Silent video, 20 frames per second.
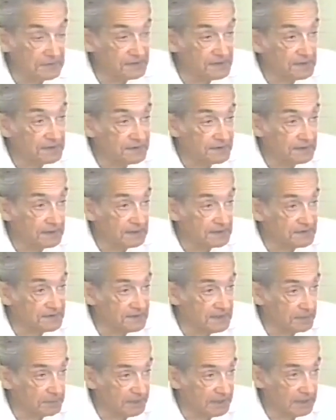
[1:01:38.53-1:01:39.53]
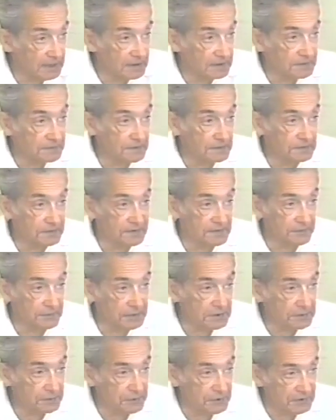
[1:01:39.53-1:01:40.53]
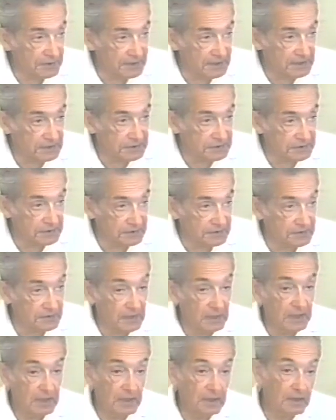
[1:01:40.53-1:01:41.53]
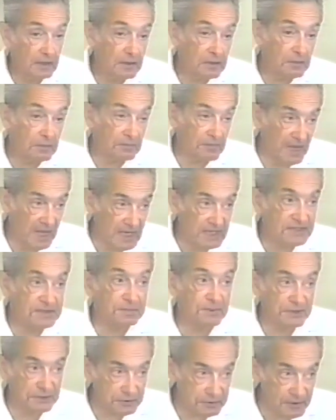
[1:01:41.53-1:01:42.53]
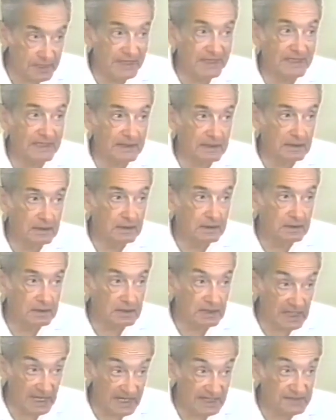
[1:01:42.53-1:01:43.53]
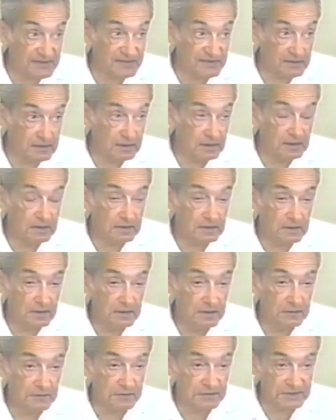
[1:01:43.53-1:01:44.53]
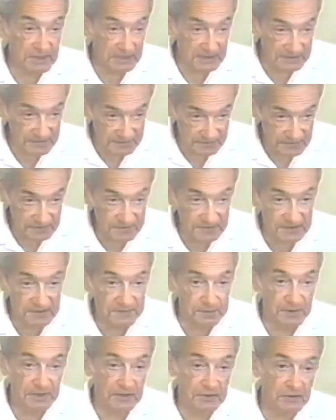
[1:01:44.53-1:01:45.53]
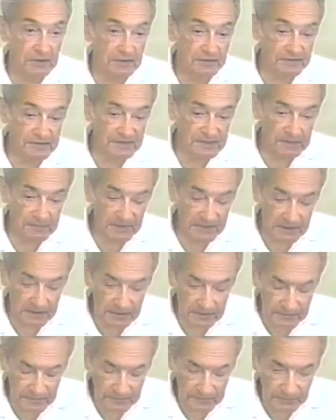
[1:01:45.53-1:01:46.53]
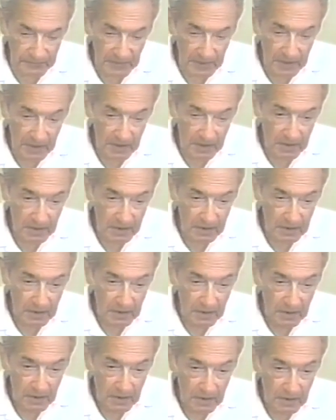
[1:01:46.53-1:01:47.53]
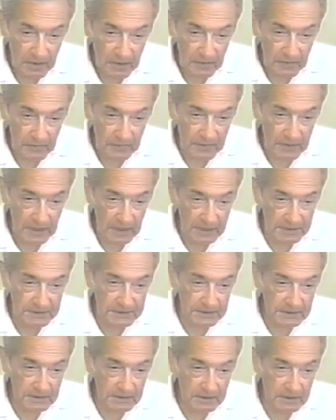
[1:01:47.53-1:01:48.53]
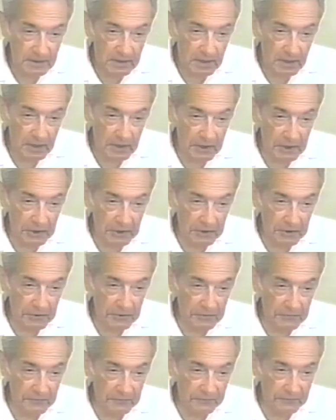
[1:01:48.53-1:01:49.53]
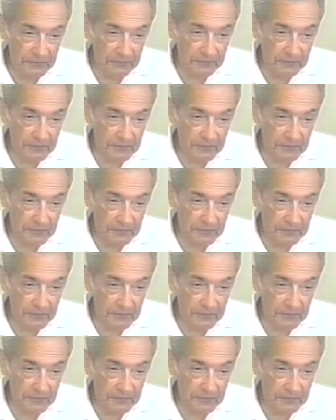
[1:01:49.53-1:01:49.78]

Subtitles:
CCS seminars, Civil Communications Management Training class, which has since been called the seminars. The idea of